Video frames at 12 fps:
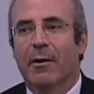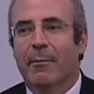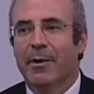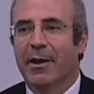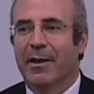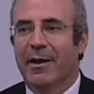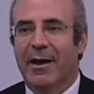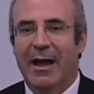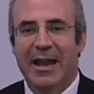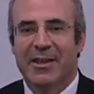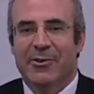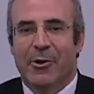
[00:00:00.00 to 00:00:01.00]
But
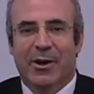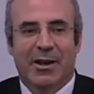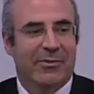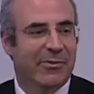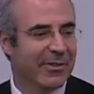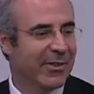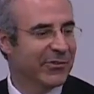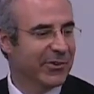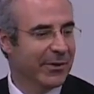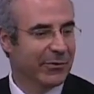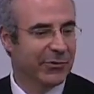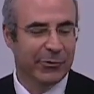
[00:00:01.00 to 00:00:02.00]
how do you know any of this
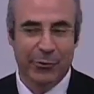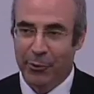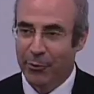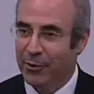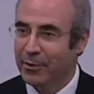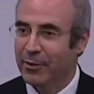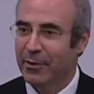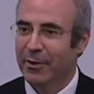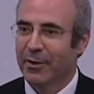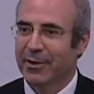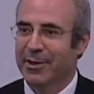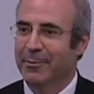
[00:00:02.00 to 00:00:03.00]
stuff is true?
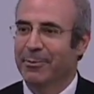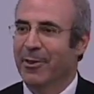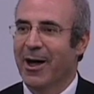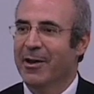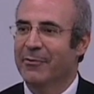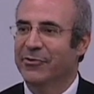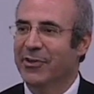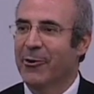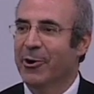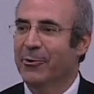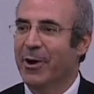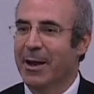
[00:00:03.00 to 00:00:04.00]
You know, a lot of
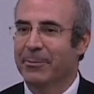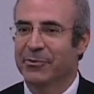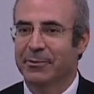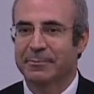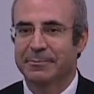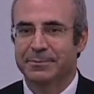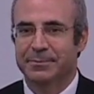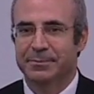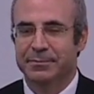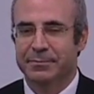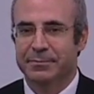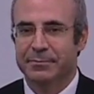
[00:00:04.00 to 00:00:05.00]
sour grapes.
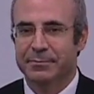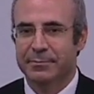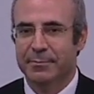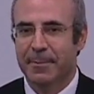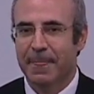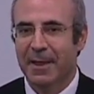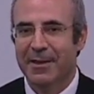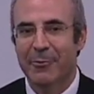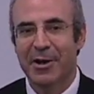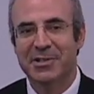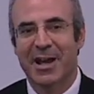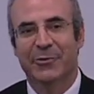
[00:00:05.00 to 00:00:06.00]
Now,
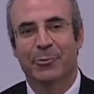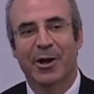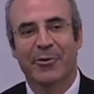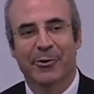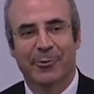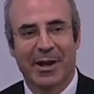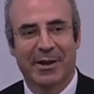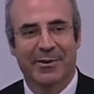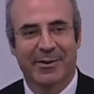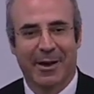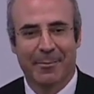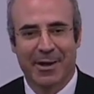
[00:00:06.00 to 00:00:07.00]
Russia has one other great
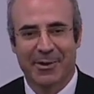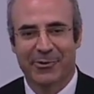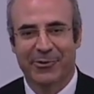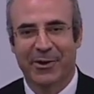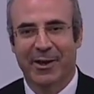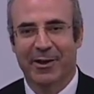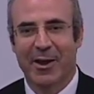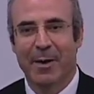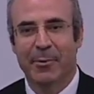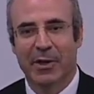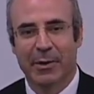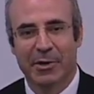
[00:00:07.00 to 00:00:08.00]
um, interesting
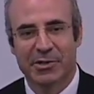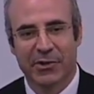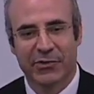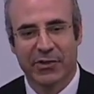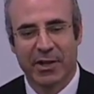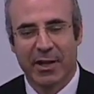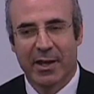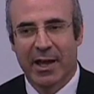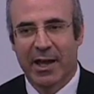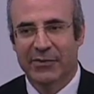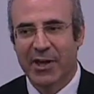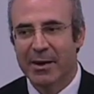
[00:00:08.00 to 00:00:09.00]
anomaly, which is
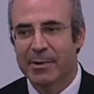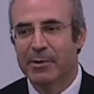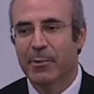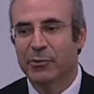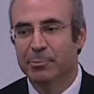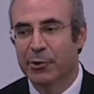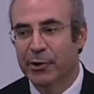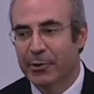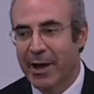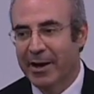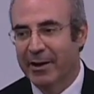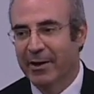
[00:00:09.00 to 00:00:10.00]
it's got to be the most
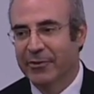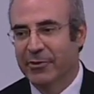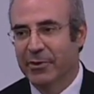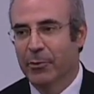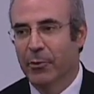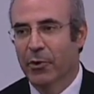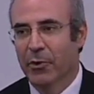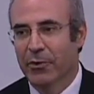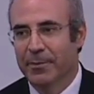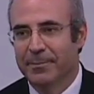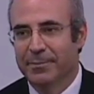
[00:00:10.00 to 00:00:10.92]
bureaucratic country in the world.